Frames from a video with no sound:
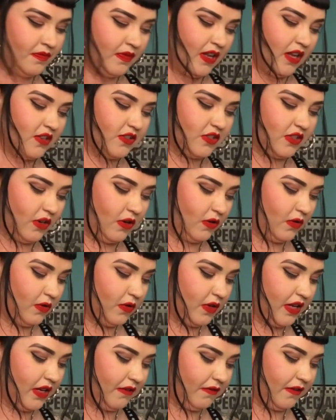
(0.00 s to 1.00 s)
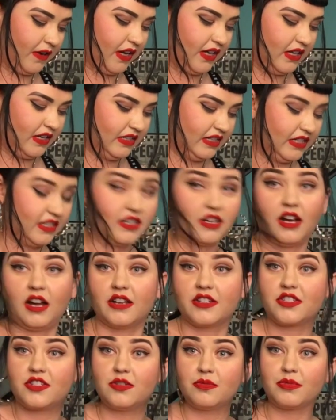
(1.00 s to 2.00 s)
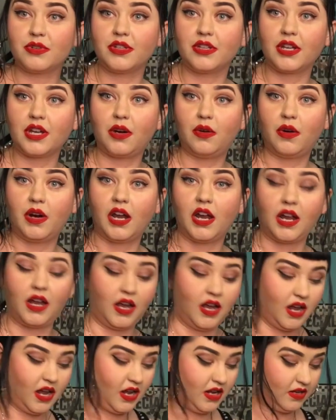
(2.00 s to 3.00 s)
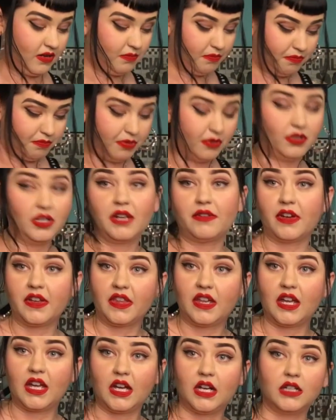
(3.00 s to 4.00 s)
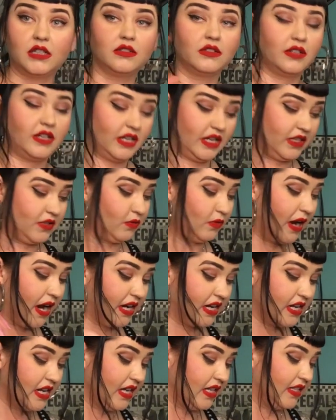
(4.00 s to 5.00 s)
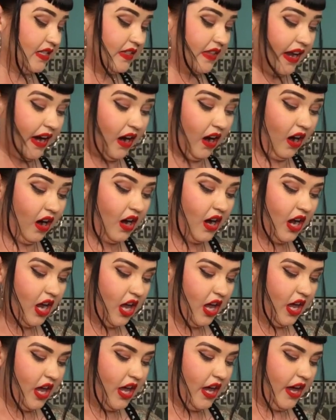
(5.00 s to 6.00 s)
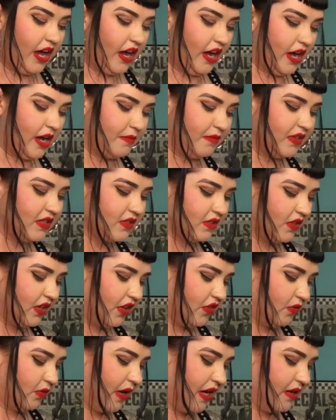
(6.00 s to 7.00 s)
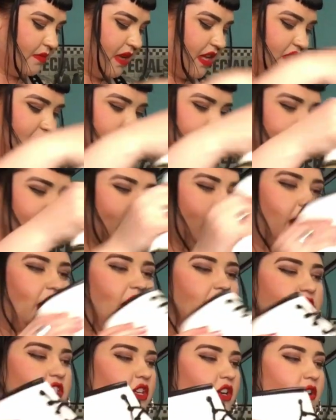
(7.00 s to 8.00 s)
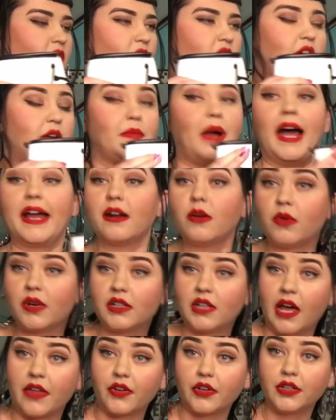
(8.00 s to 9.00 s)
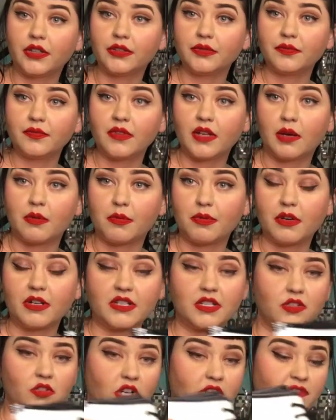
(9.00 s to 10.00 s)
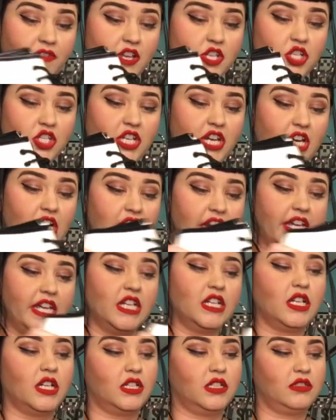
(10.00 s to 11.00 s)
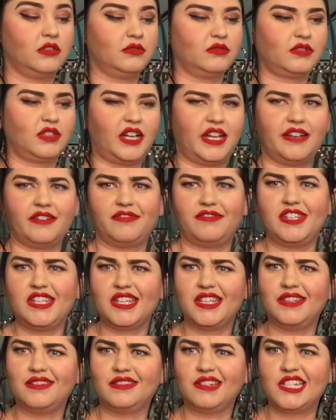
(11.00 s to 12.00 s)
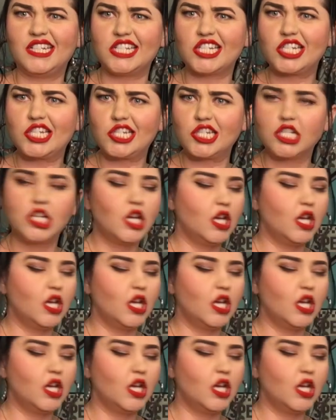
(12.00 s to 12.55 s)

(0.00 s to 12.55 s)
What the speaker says: So if I need to costume really quick, pull everything out, it's ready, it's there. These are the other ready-made things that I got. So I don't wear leather. I'm a pretty strict vegetarian, kind of vegan-ish.